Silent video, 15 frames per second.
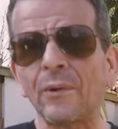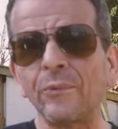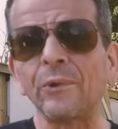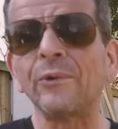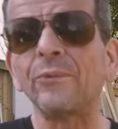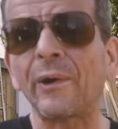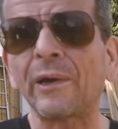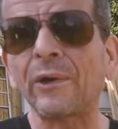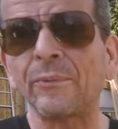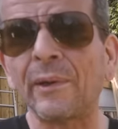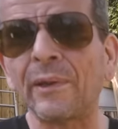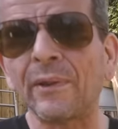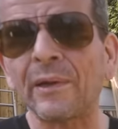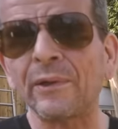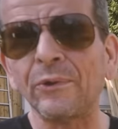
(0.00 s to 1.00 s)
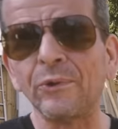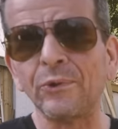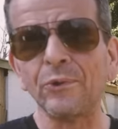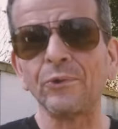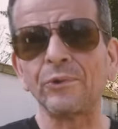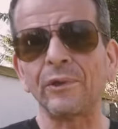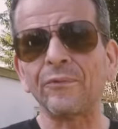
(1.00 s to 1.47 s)
I wouldn't recommend that you
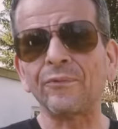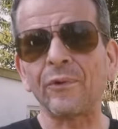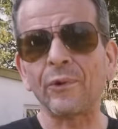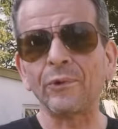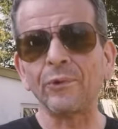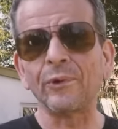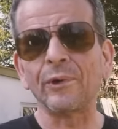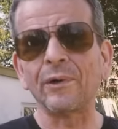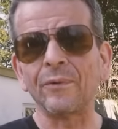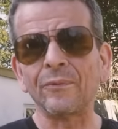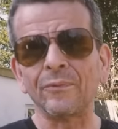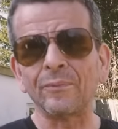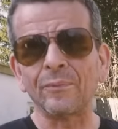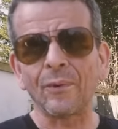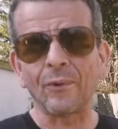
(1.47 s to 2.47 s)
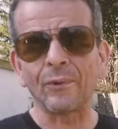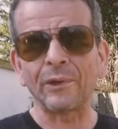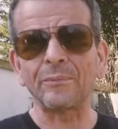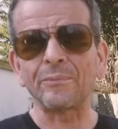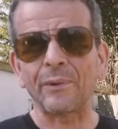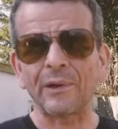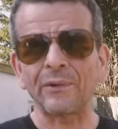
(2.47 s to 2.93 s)
use it for your
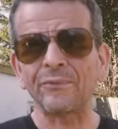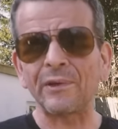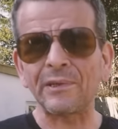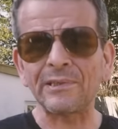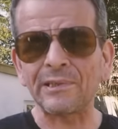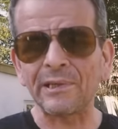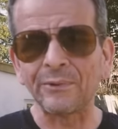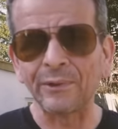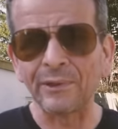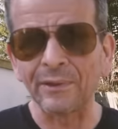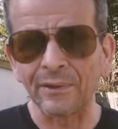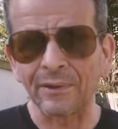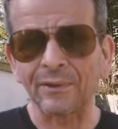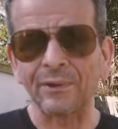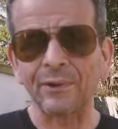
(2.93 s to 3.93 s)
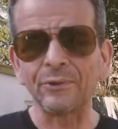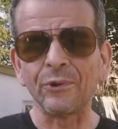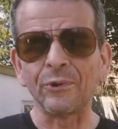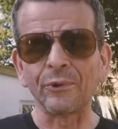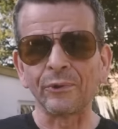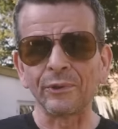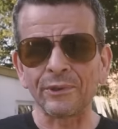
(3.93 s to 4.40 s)
morning breakfast cereal or, or
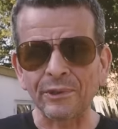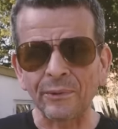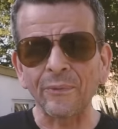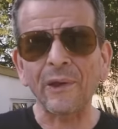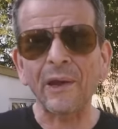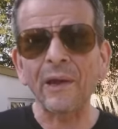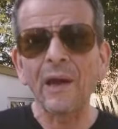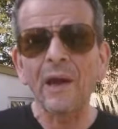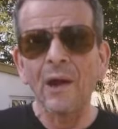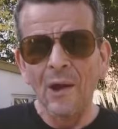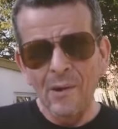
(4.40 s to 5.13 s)
yogurt or something,